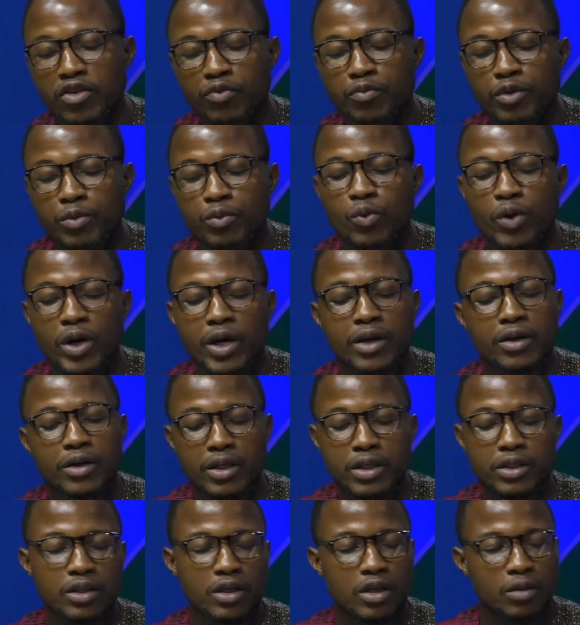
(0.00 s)
if people were
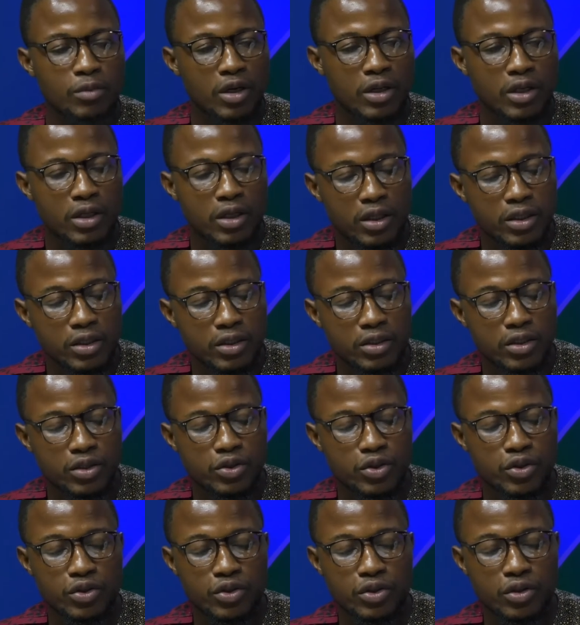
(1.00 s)
interested about the
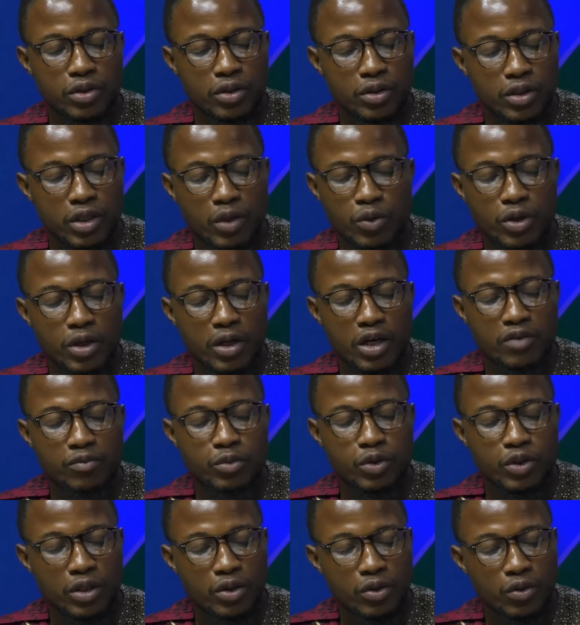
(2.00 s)
constitution, they wouldn't have
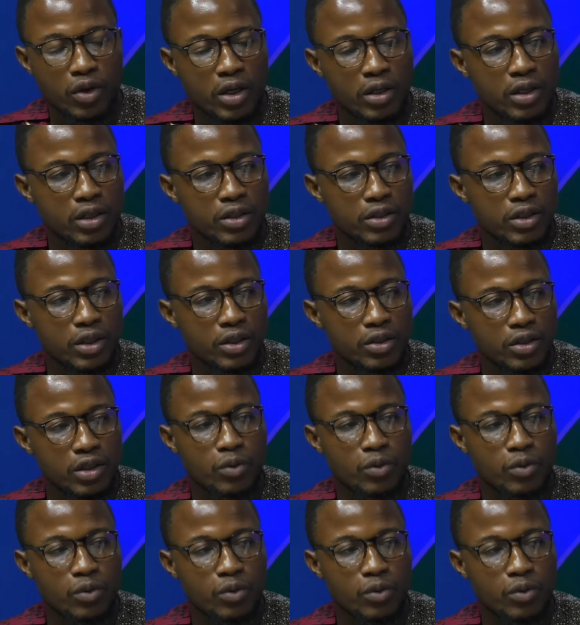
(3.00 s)
voted no at that stage.